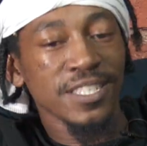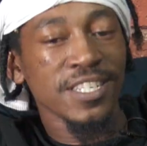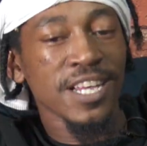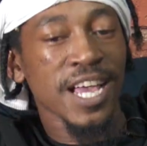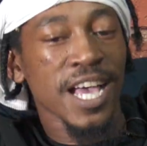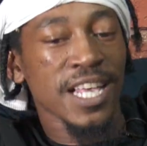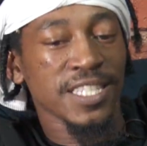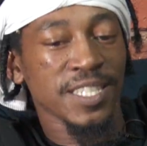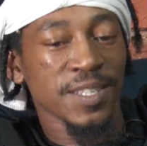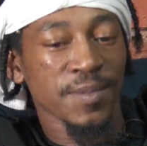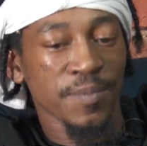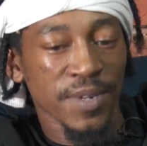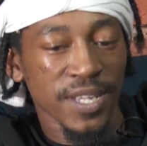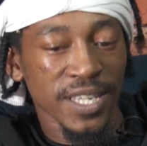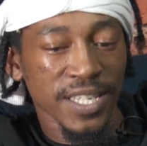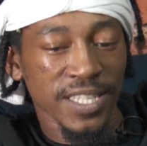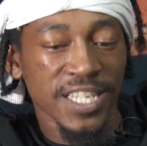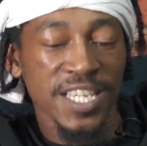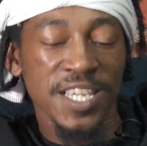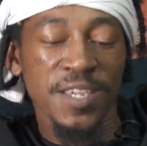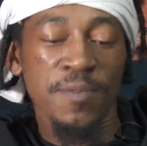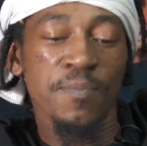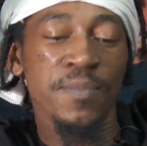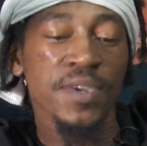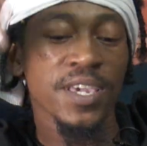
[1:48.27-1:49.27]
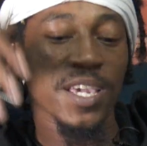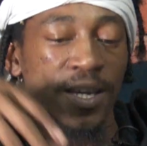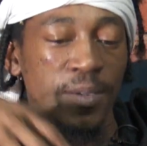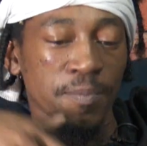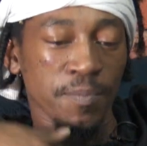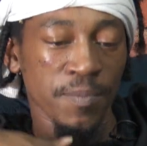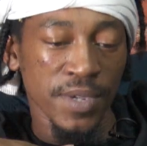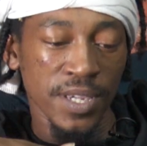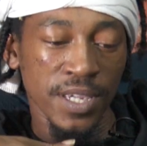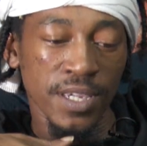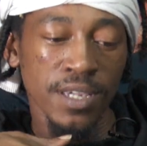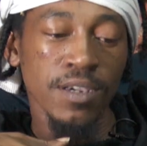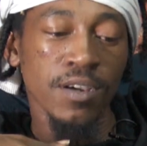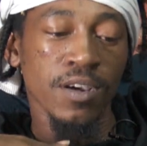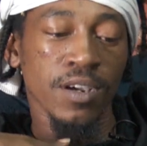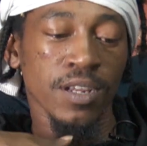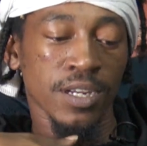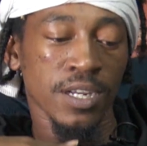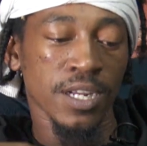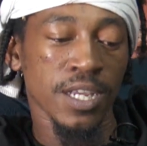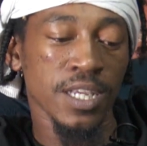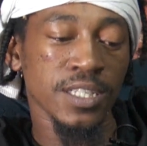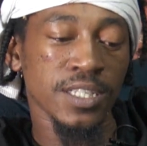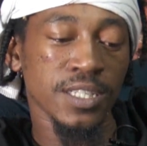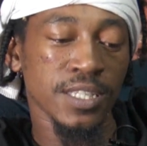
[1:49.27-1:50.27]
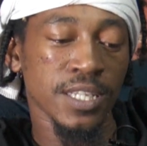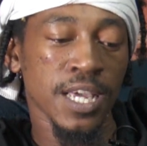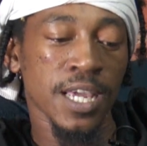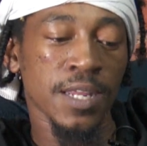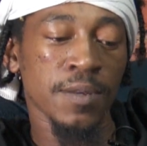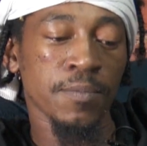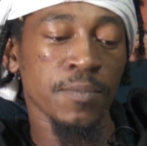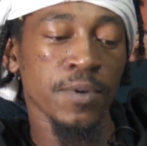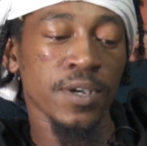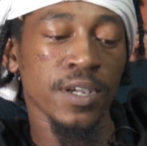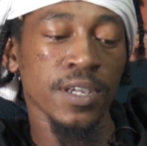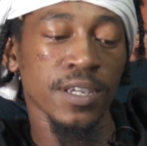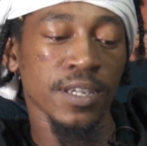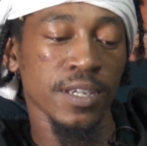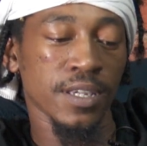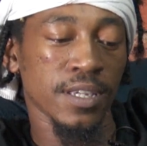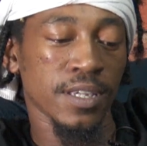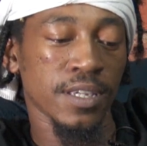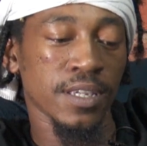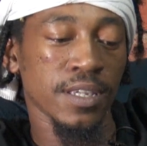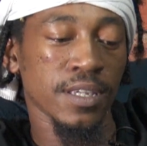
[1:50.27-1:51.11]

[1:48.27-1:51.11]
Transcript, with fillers: Jazzy Blaze, he make me understand my.